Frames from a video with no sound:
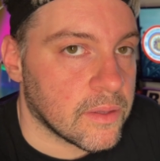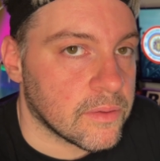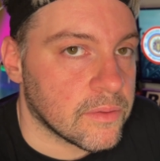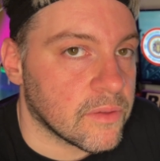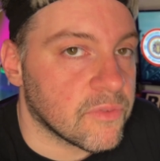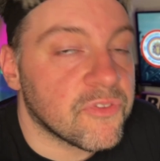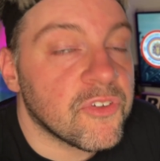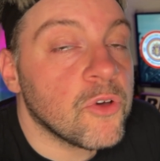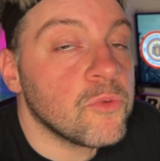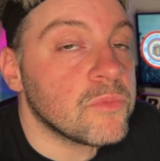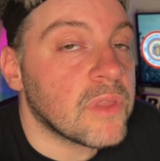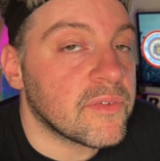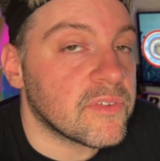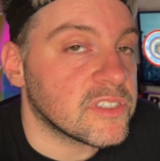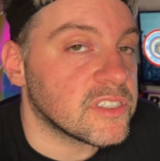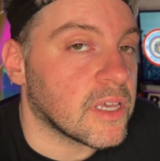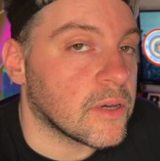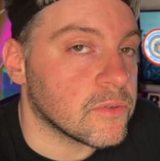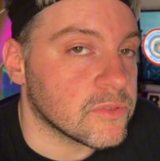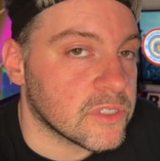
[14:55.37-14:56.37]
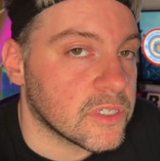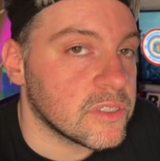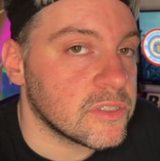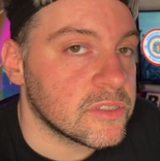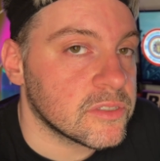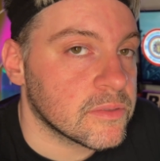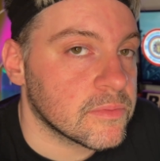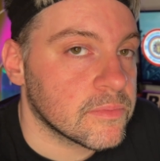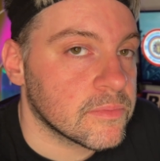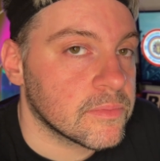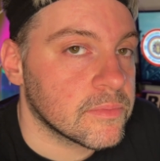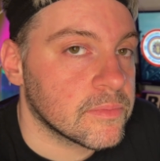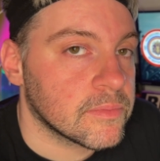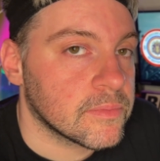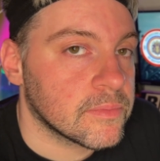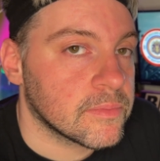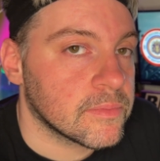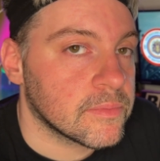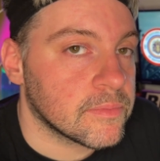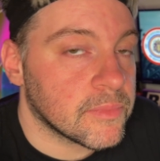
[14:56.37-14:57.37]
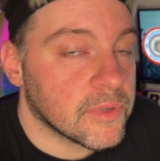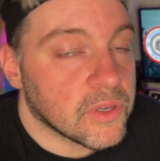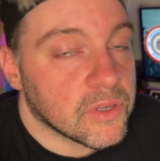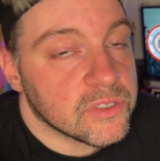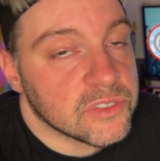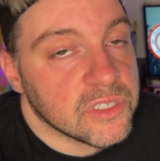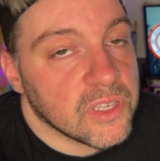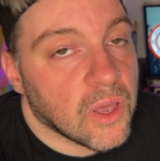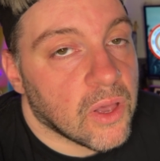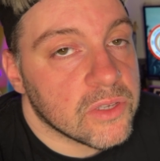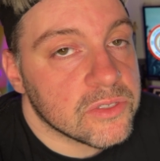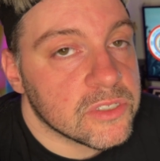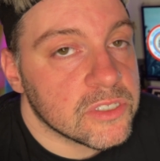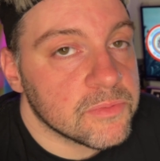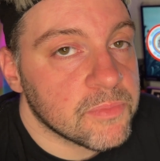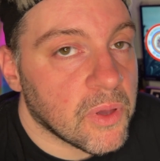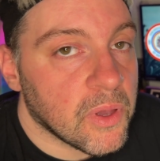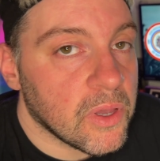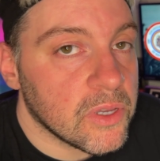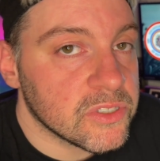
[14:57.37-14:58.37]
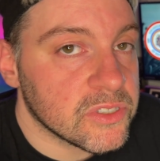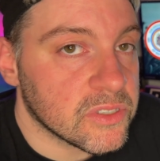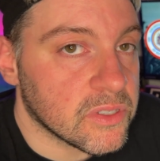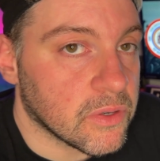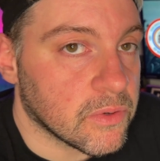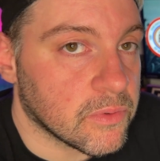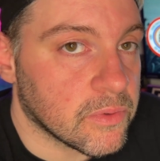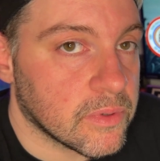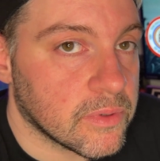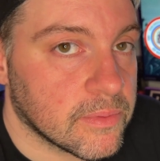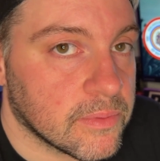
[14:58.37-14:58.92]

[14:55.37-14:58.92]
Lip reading: The film never tells us, because the answer's personal.